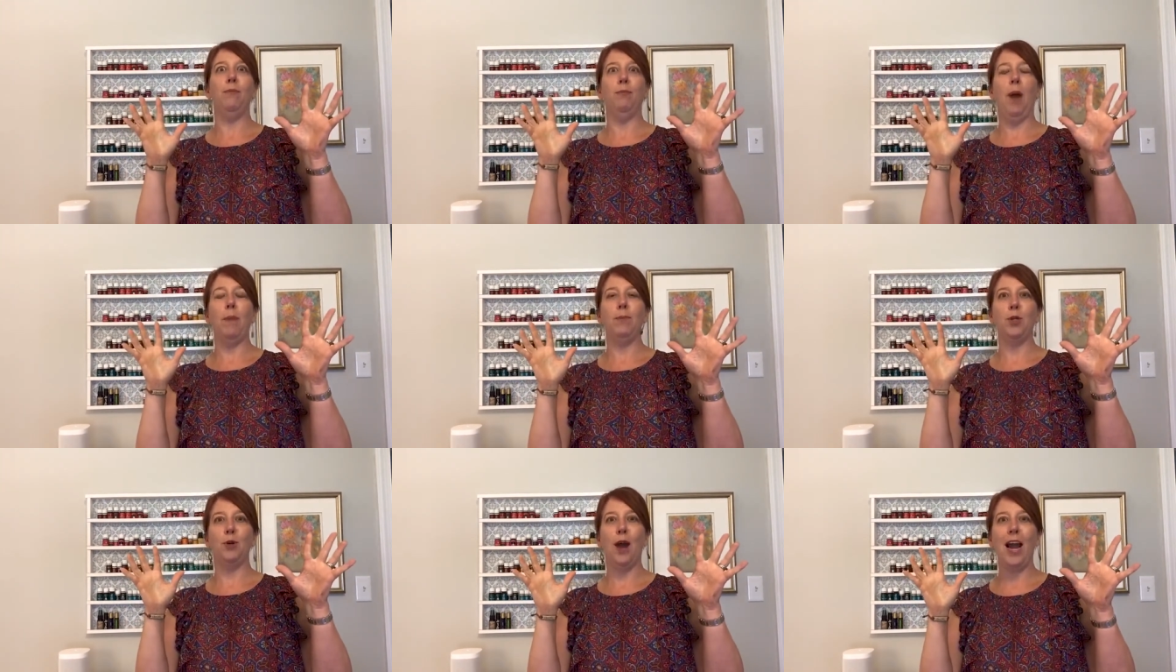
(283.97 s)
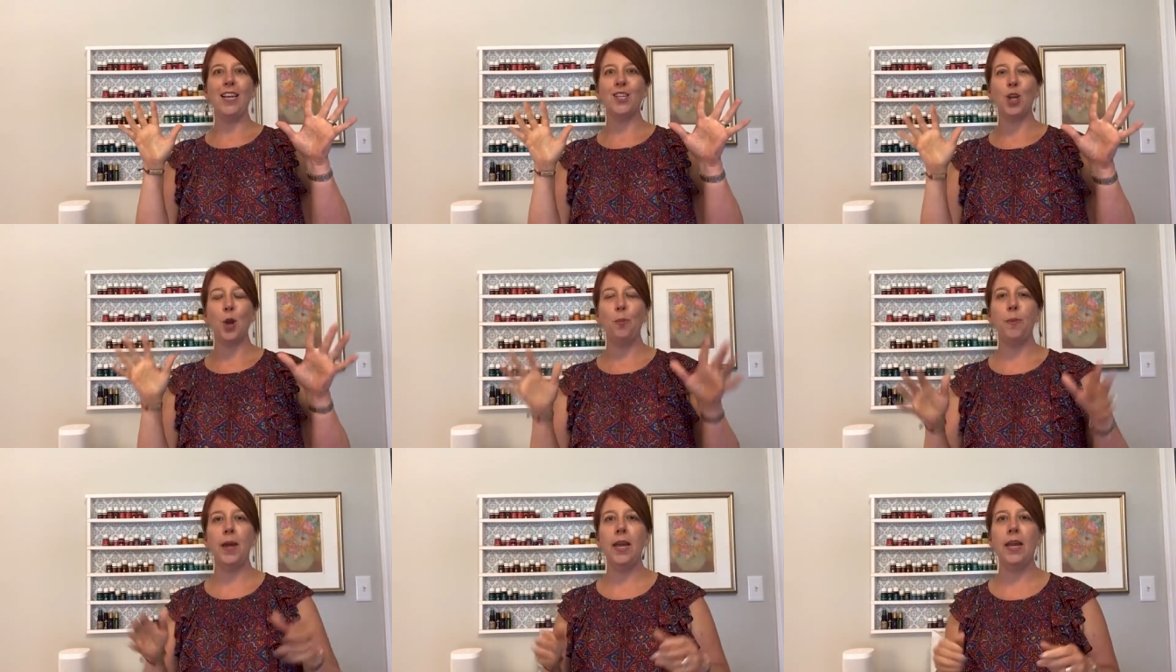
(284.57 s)
Pops your eyes
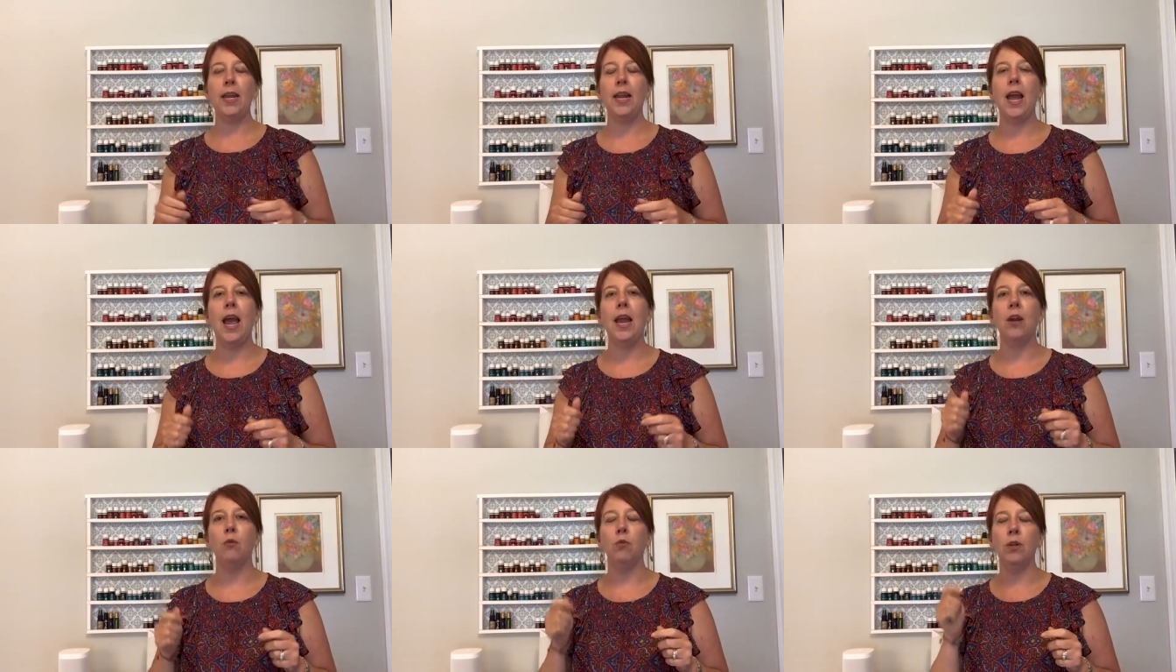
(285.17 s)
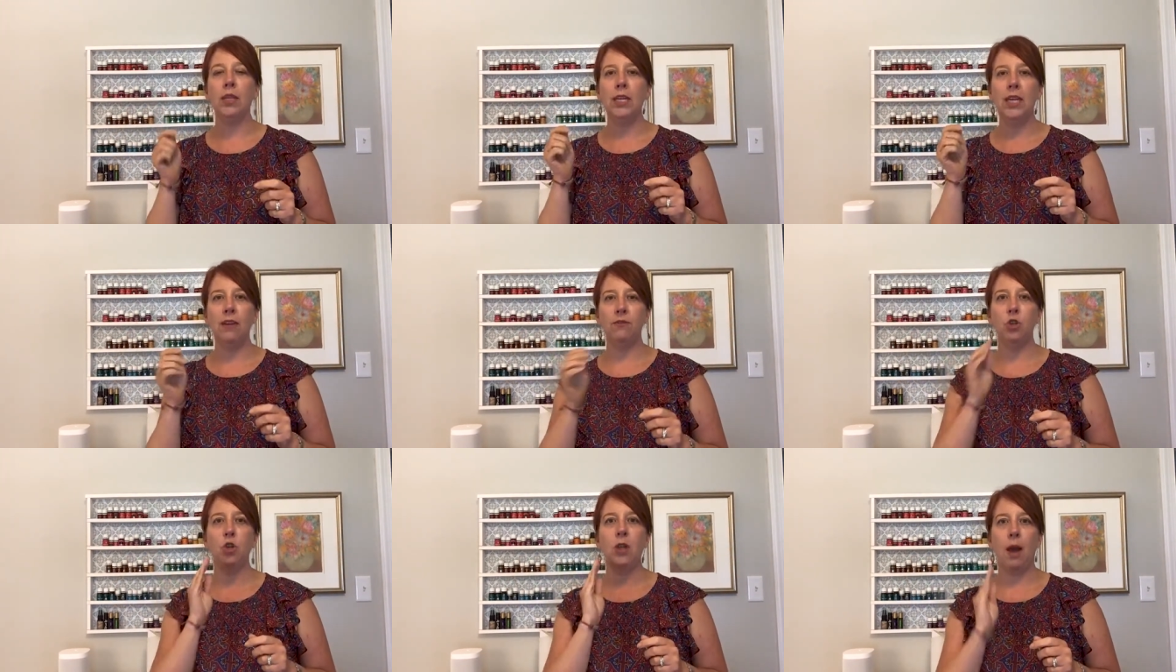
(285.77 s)
open, and it really
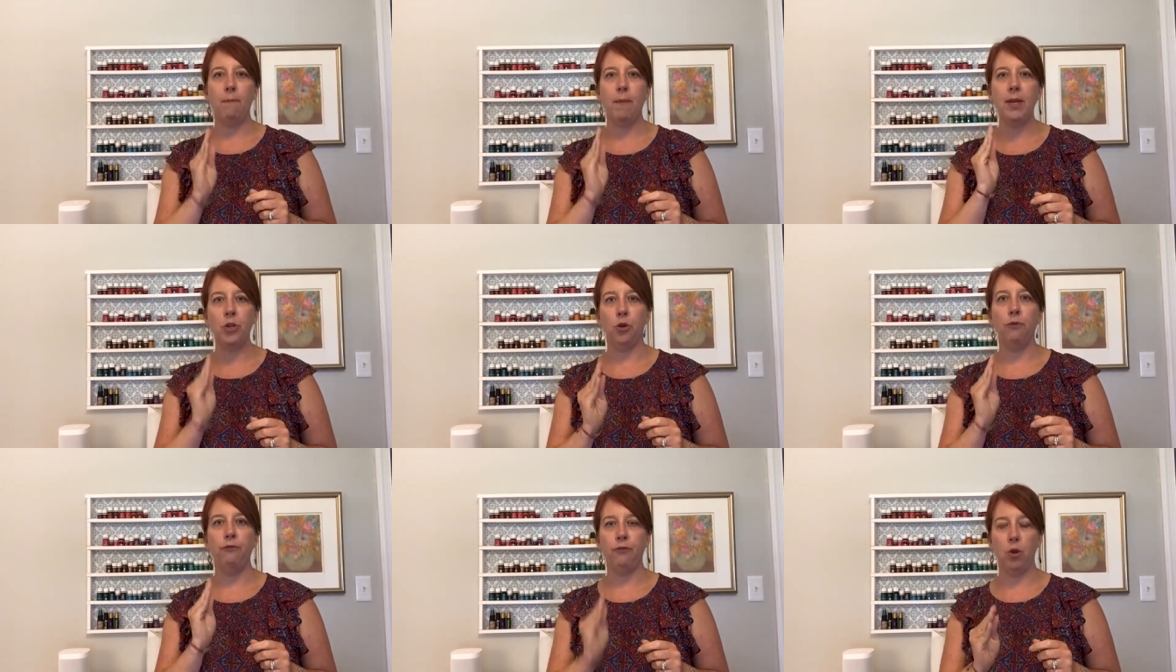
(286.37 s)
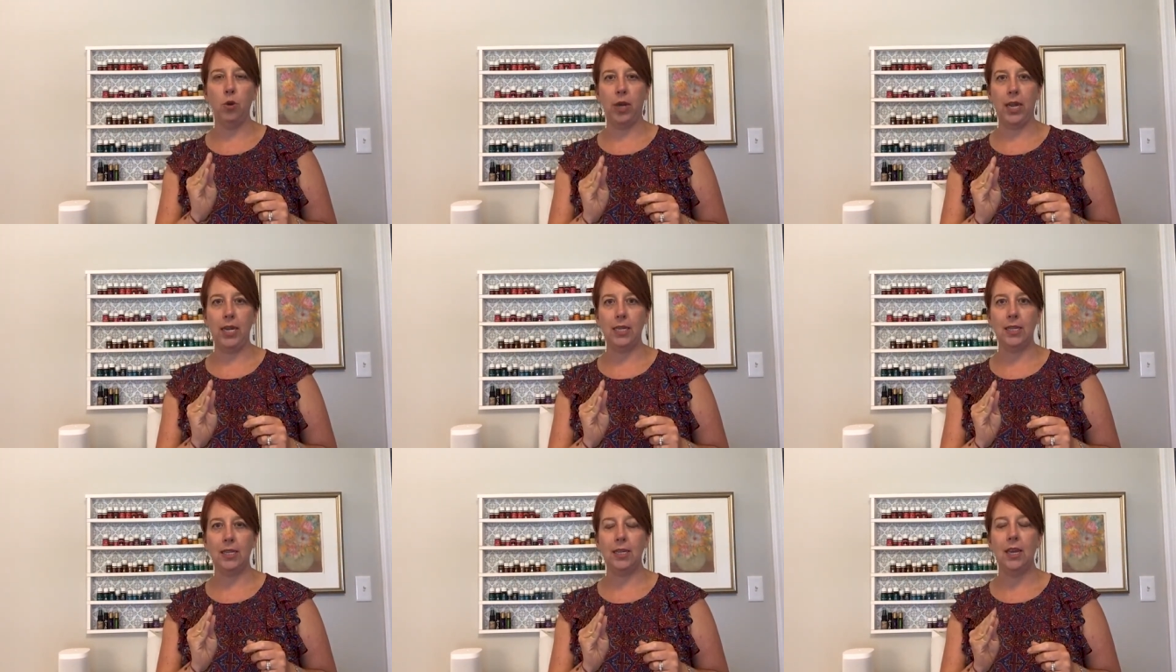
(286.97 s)
gives you that mental
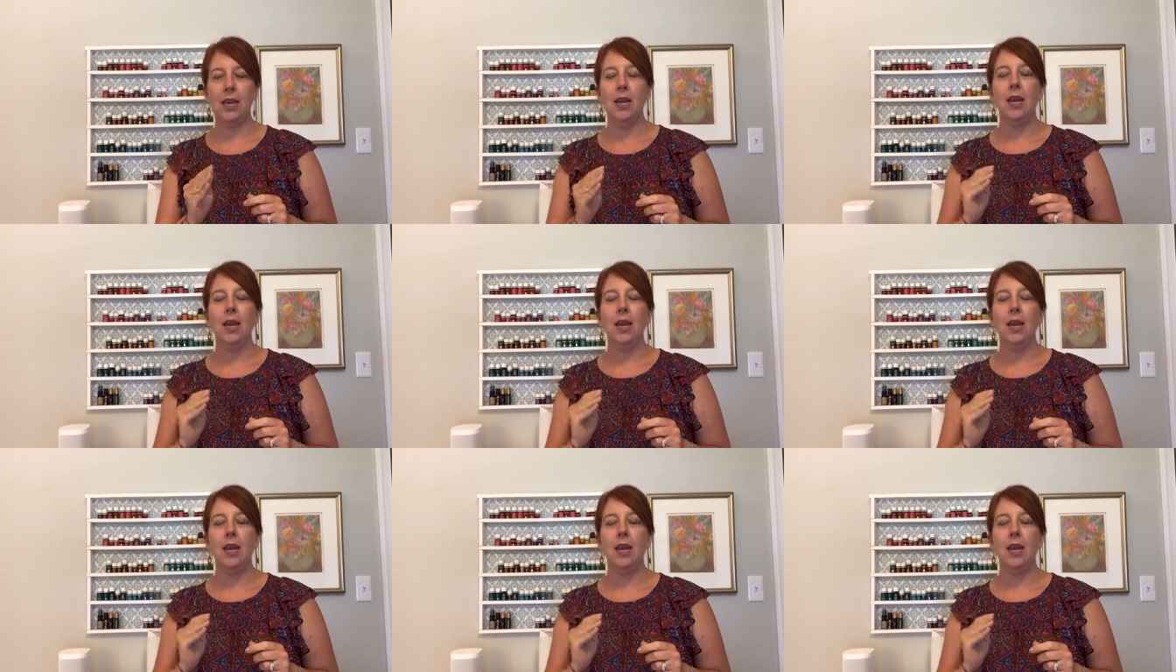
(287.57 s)
focus.